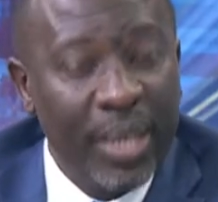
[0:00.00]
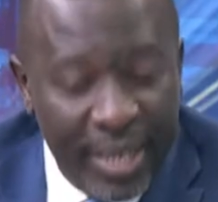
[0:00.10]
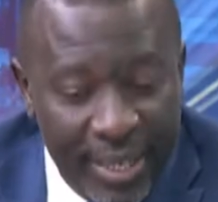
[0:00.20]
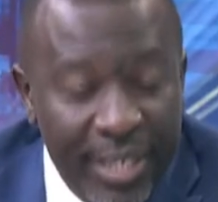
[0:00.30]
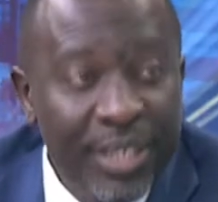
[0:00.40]

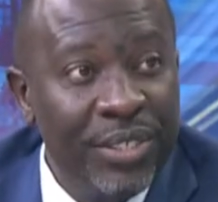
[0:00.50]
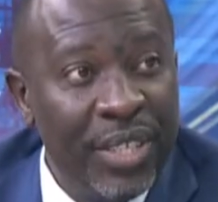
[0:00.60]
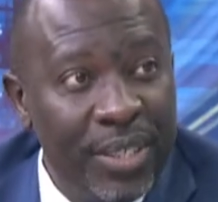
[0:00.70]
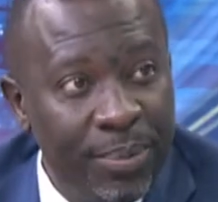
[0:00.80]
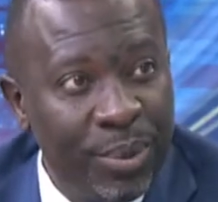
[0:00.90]

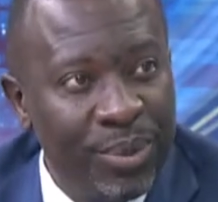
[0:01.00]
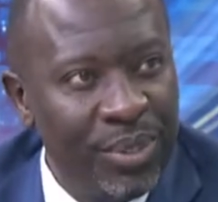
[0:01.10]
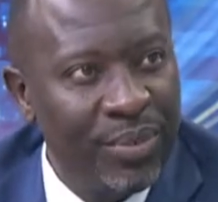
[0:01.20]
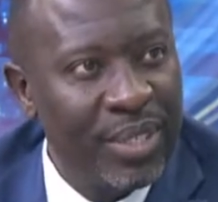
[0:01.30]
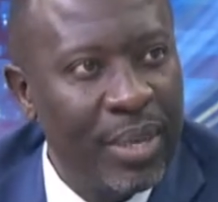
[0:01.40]
initiate the process
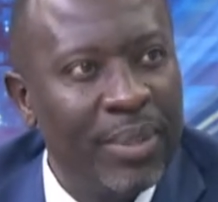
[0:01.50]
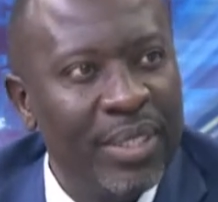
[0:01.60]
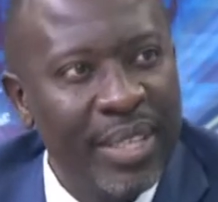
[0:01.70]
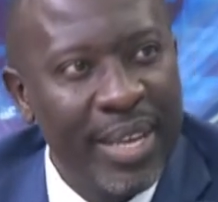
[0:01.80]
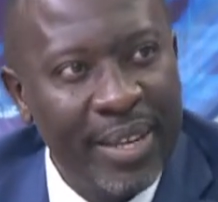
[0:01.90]
of establishing a diagnosis.